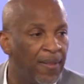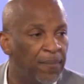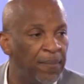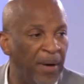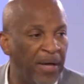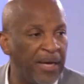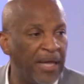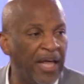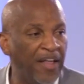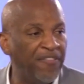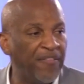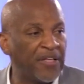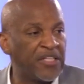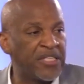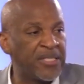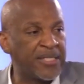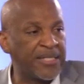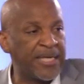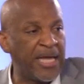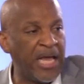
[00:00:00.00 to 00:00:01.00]
But in the
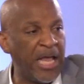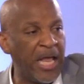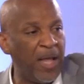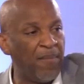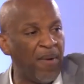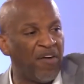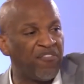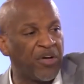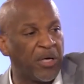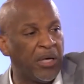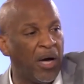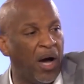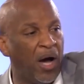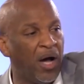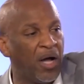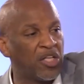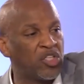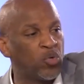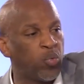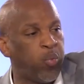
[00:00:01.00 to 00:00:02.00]
scheme of
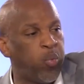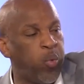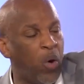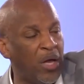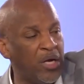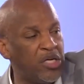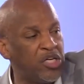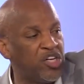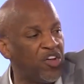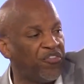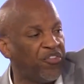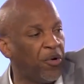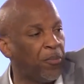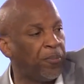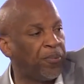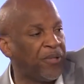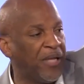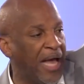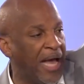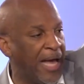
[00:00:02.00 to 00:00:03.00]
God's wonderful
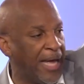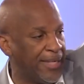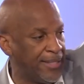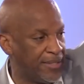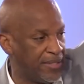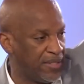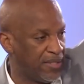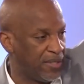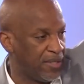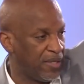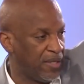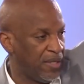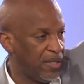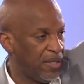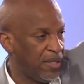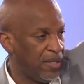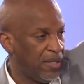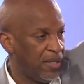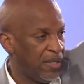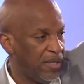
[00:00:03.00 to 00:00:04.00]
plan,
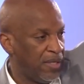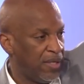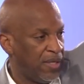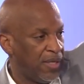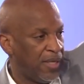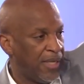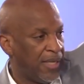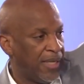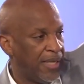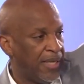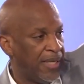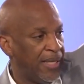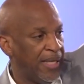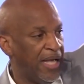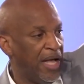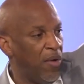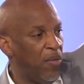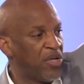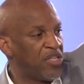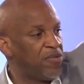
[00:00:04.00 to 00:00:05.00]

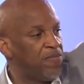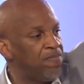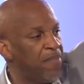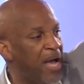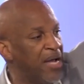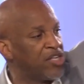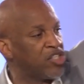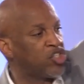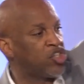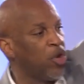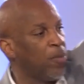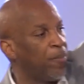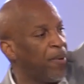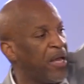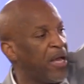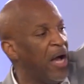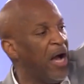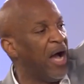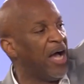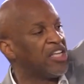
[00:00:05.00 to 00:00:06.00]
it was meant to
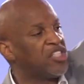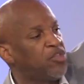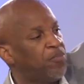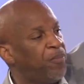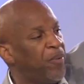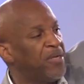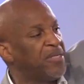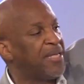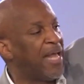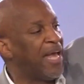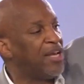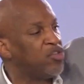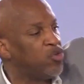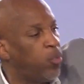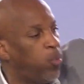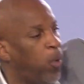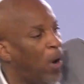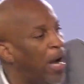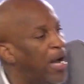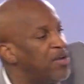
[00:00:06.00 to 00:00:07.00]
be husband
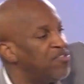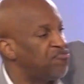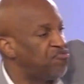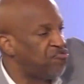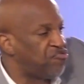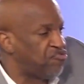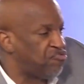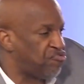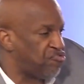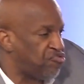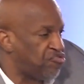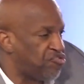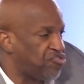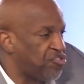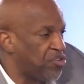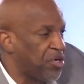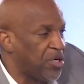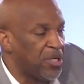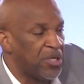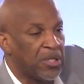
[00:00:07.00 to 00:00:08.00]
and wife
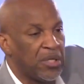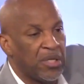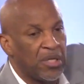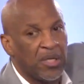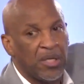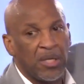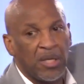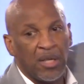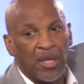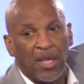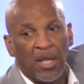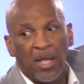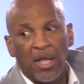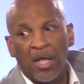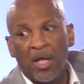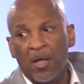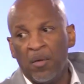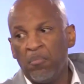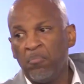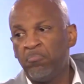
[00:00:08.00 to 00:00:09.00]

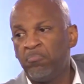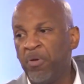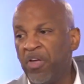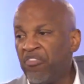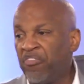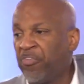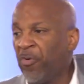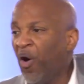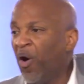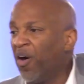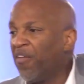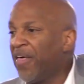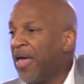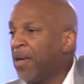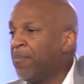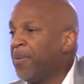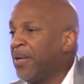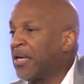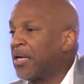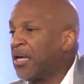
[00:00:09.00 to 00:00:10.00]
before
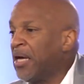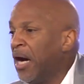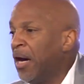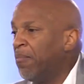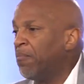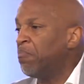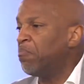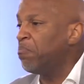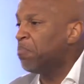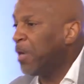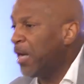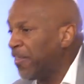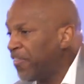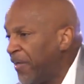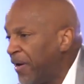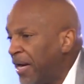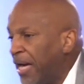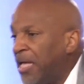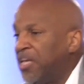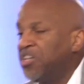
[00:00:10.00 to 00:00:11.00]
they become mother